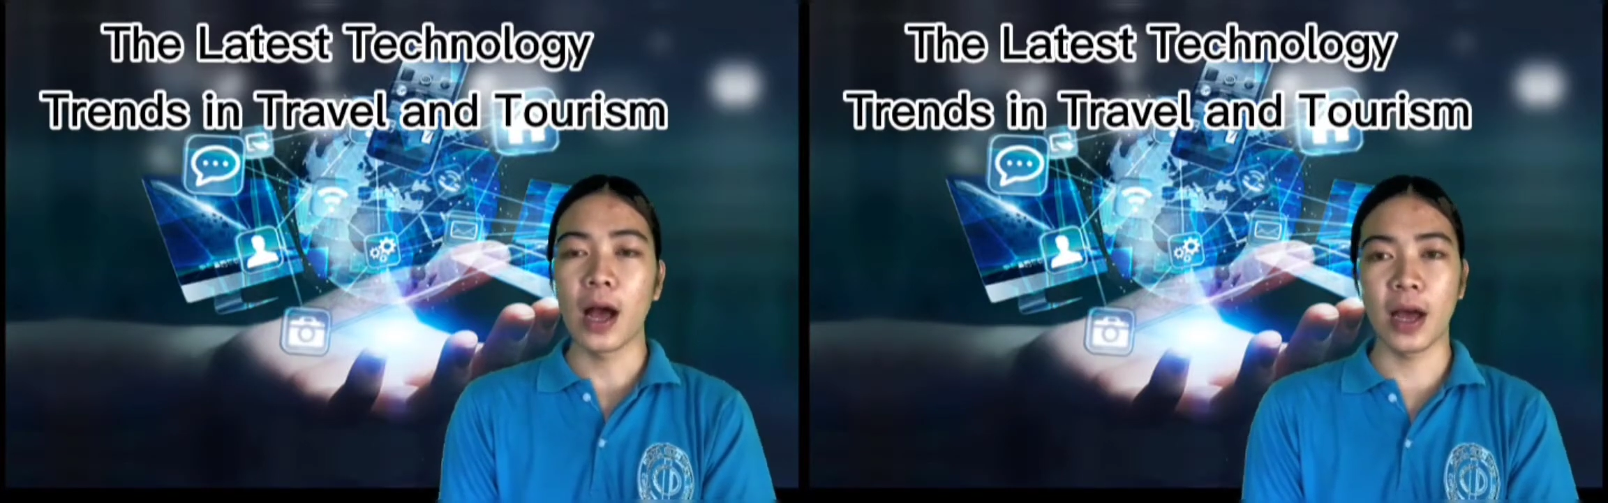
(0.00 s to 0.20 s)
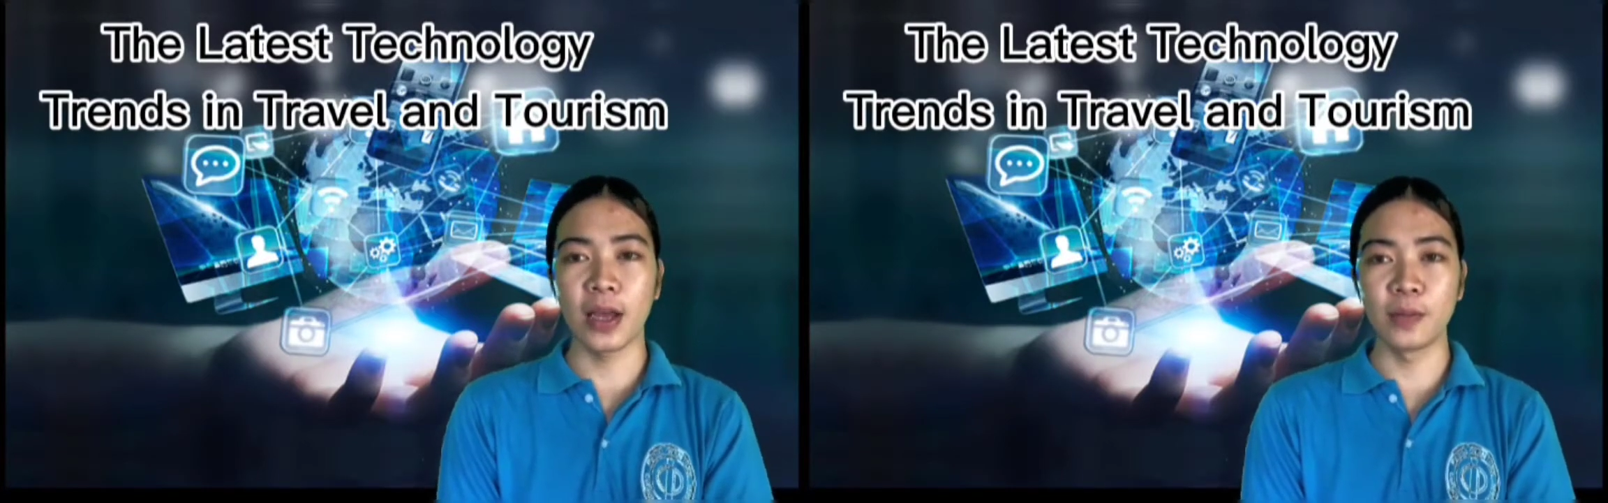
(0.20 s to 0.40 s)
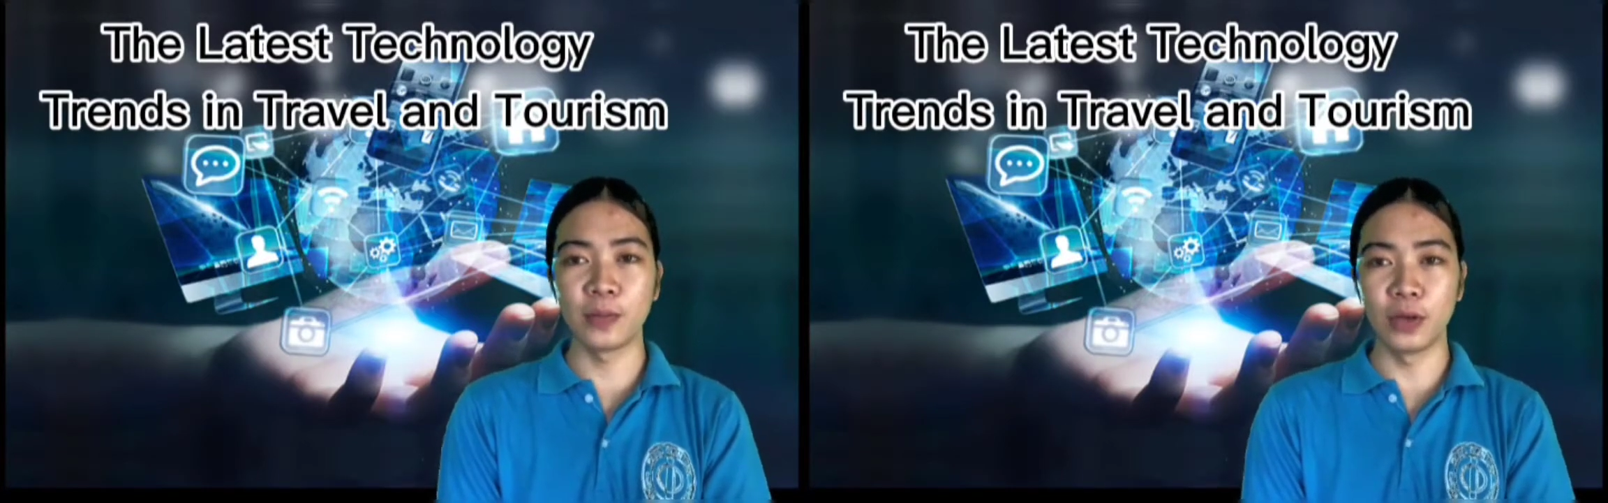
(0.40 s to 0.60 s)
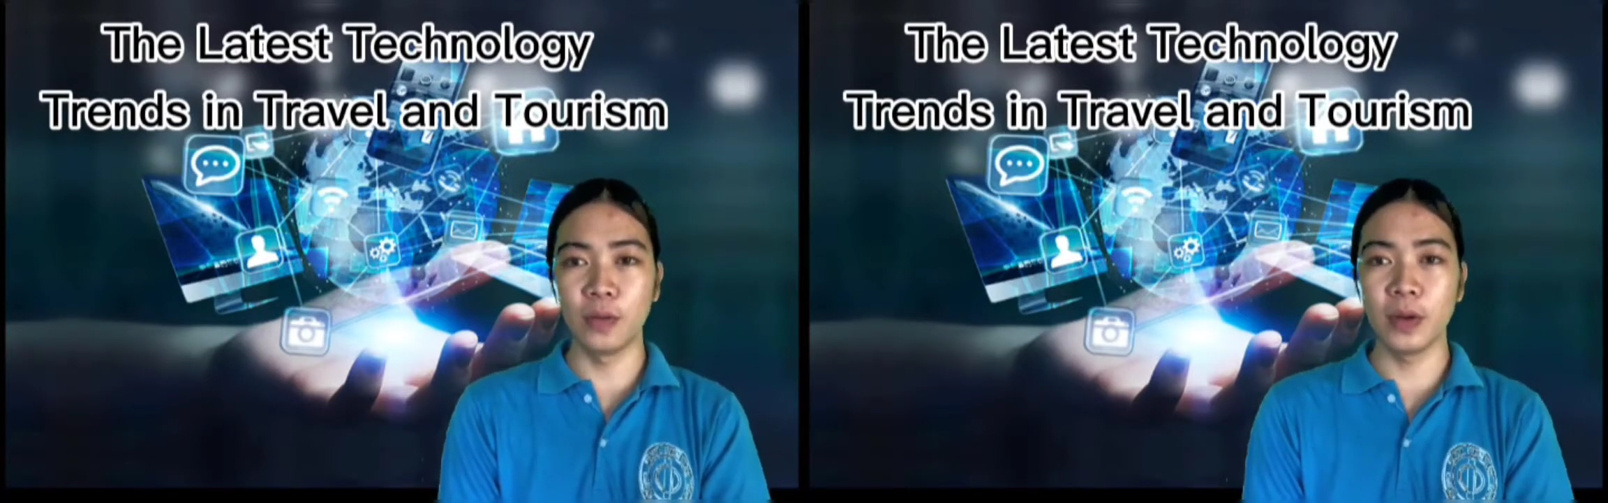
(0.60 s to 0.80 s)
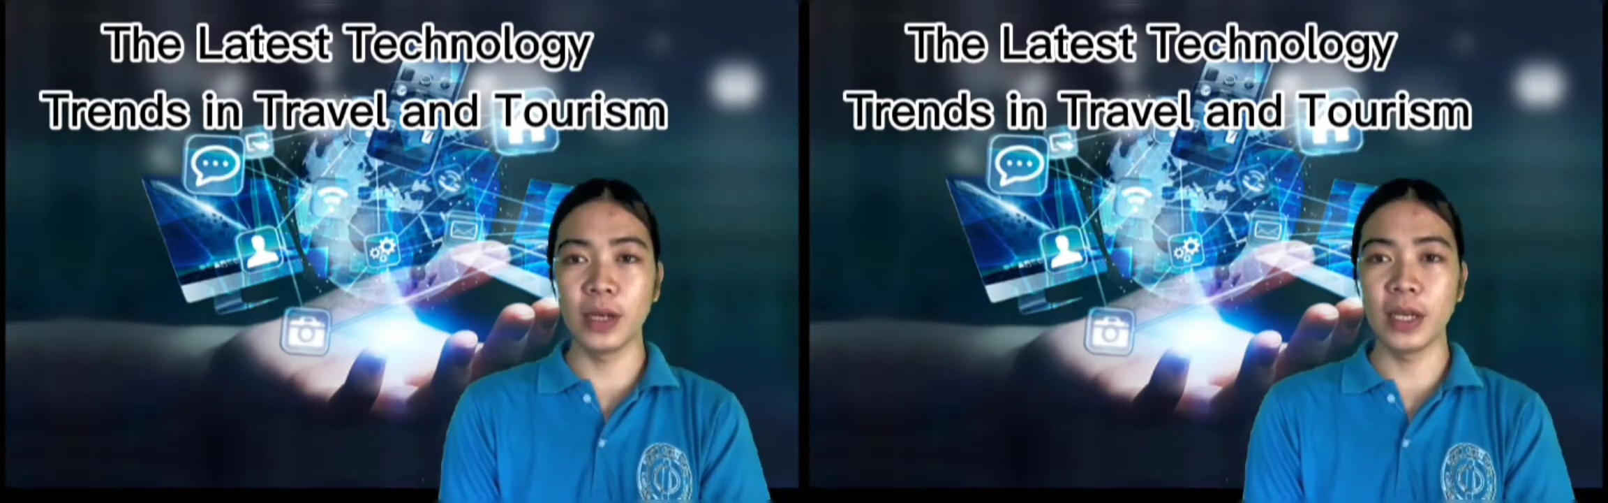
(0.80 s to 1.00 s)
I am
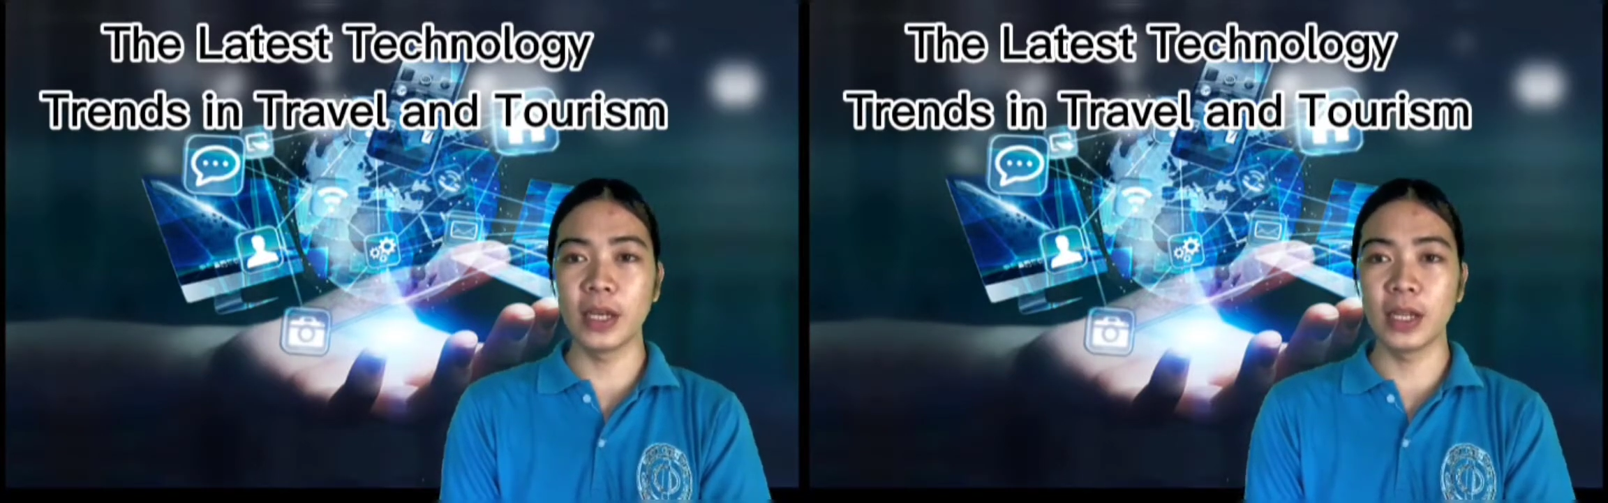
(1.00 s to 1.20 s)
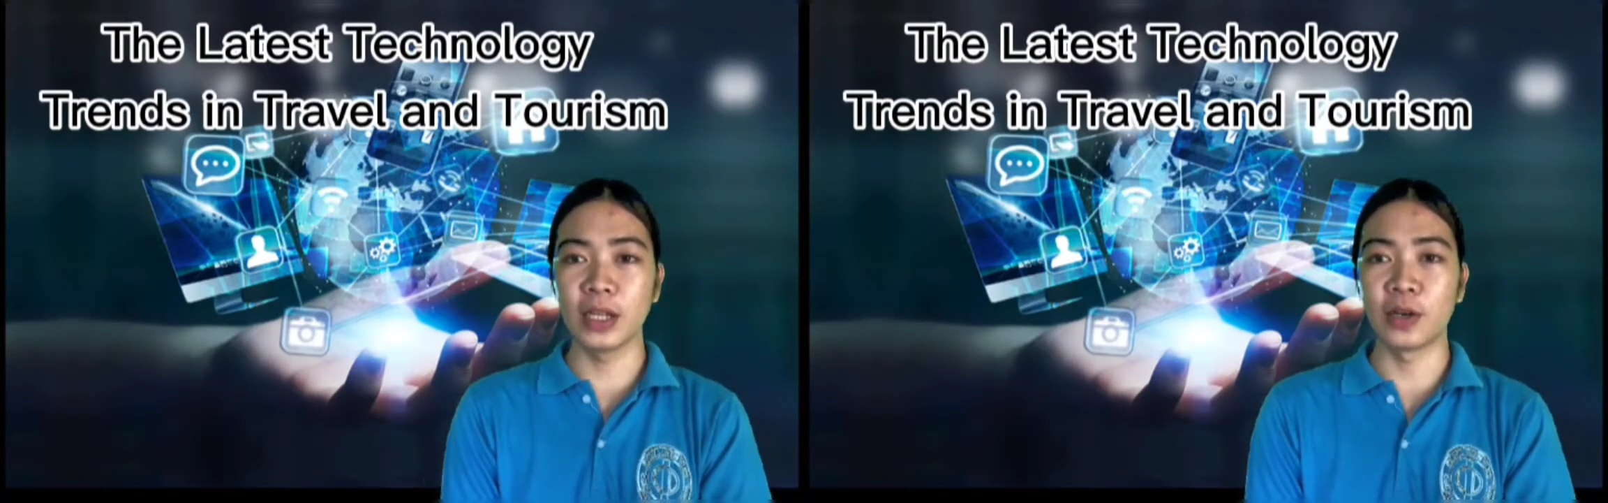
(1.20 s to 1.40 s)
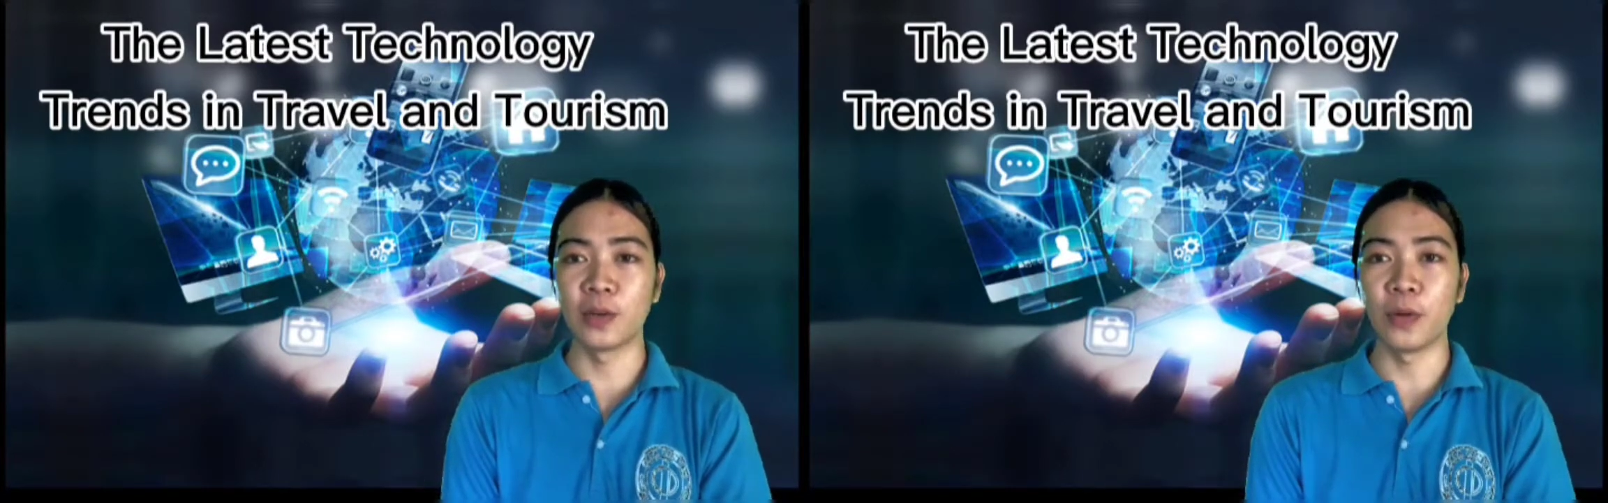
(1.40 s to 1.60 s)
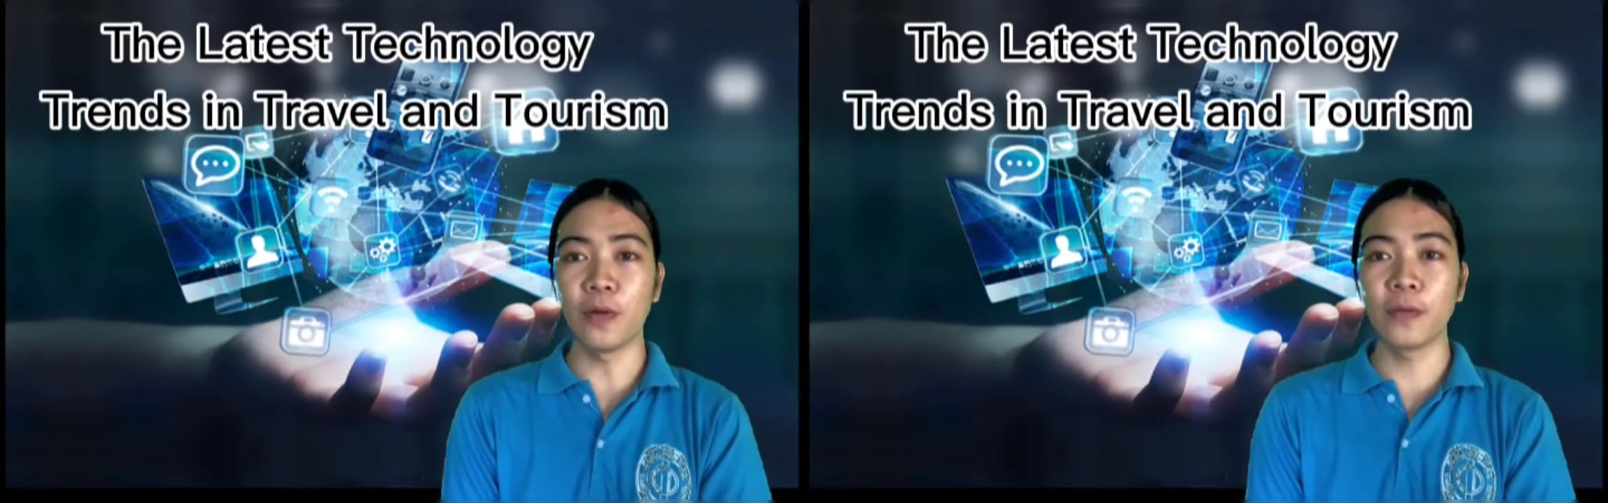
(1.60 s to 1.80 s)
Erwin Guillermo